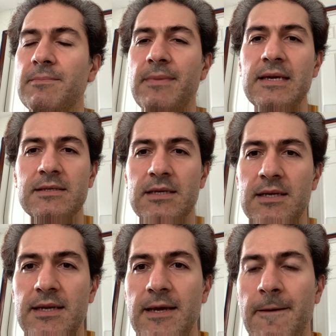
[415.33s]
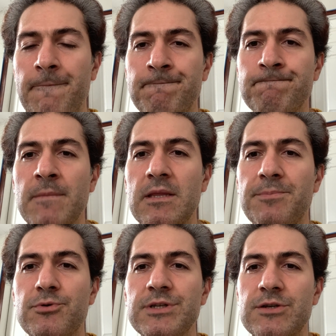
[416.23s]
basically the
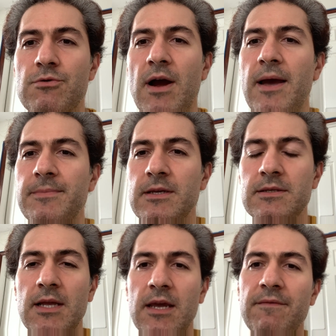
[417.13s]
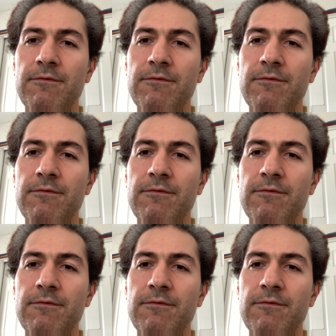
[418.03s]
prescribed is like a